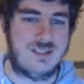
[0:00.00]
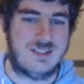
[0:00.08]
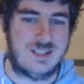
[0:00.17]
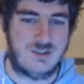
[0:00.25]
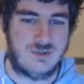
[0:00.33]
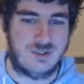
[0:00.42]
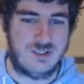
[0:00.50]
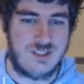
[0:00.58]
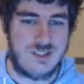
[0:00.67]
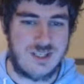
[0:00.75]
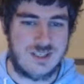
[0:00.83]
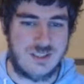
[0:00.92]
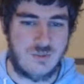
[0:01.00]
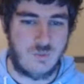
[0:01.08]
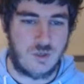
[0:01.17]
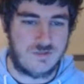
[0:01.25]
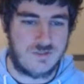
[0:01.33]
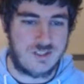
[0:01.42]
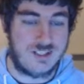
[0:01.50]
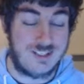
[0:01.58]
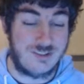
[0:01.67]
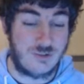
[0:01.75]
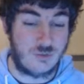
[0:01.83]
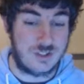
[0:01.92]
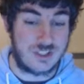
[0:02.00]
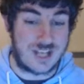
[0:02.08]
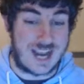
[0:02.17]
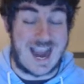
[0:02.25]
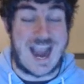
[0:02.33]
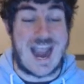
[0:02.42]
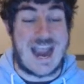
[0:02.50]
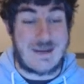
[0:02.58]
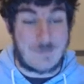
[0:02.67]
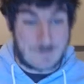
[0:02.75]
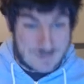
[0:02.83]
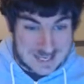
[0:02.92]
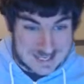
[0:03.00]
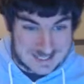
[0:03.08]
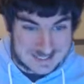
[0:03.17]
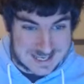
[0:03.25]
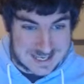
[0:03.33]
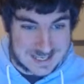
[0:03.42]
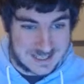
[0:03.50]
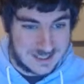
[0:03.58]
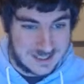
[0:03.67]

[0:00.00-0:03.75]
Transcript: Sane Trilogy is in the works for the Nintendo Switch and PC.